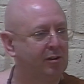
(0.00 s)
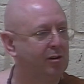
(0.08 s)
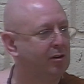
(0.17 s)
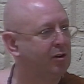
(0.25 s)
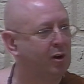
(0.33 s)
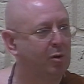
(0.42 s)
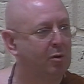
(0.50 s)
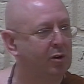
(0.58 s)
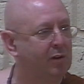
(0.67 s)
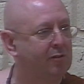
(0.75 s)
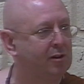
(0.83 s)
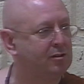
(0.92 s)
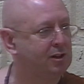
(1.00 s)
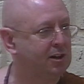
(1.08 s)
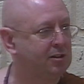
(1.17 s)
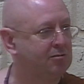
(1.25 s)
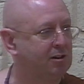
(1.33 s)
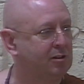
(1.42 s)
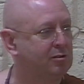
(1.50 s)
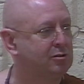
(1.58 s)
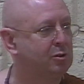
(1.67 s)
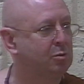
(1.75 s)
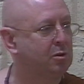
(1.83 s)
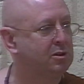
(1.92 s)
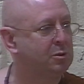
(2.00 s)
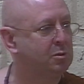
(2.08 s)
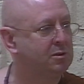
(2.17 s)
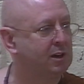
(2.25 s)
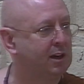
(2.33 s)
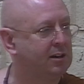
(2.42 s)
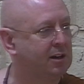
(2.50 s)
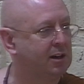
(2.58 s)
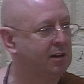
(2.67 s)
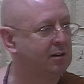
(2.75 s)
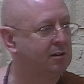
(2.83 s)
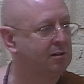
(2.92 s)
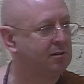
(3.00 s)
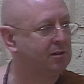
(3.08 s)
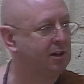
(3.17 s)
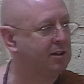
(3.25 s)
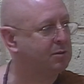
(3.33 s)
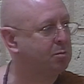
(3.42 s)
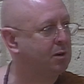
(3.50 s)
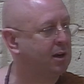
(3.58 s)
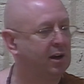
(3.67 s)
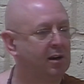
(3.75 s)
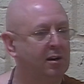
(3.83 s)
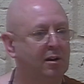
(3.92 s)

No one, not even the teacher, understood what she was getting at. Explain.